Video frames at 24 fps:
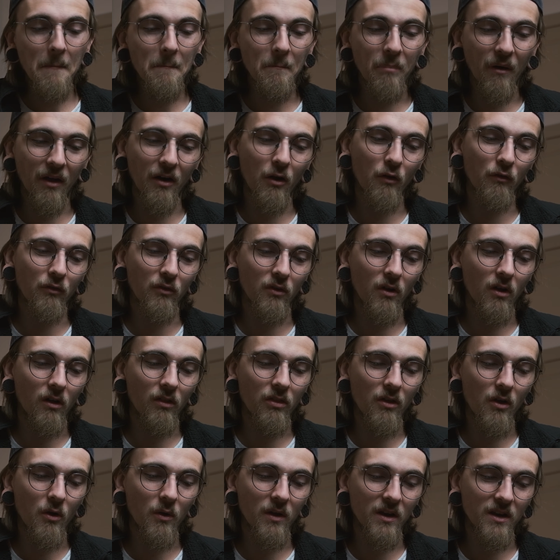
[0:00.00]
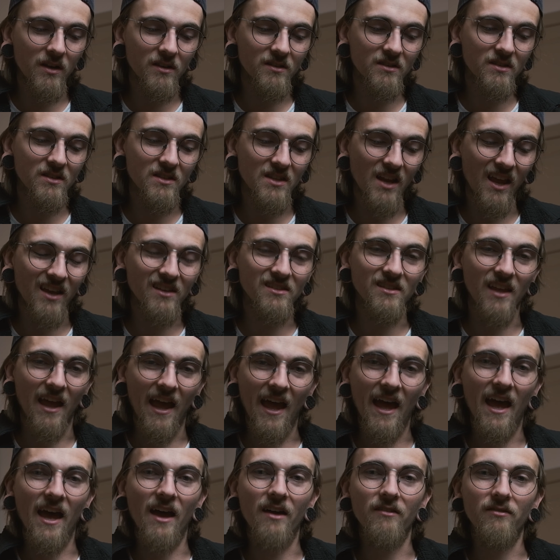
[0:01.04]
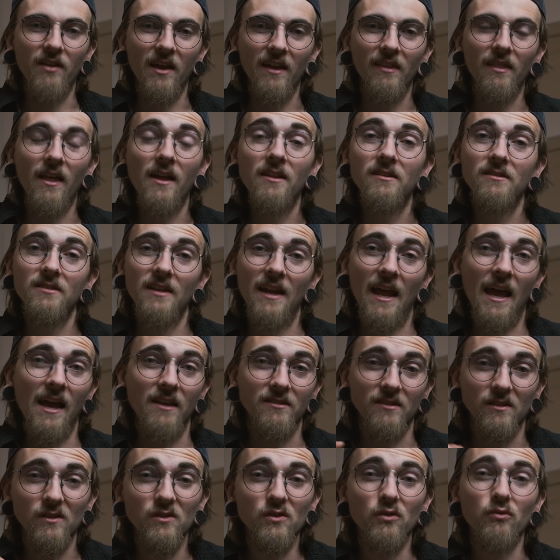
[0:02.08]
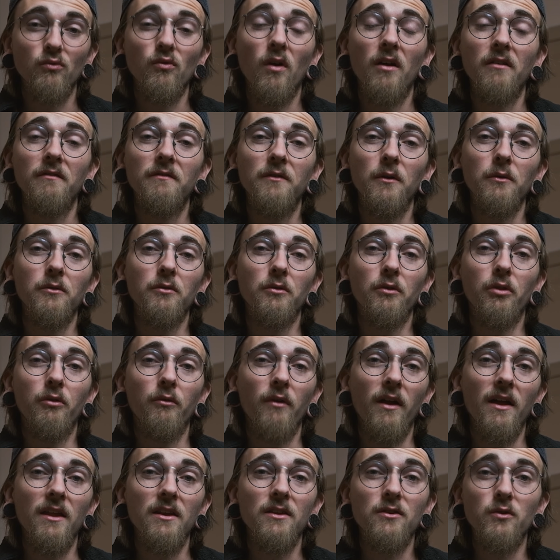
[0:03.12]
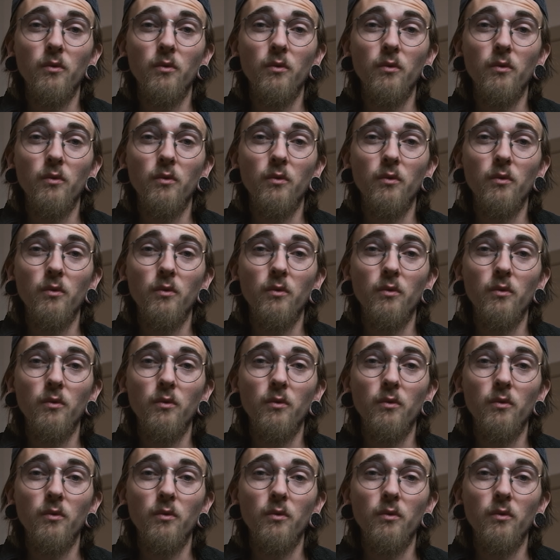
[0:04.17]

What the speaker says: But overall, though, it is nice to have a lens that has a screw-on filter thread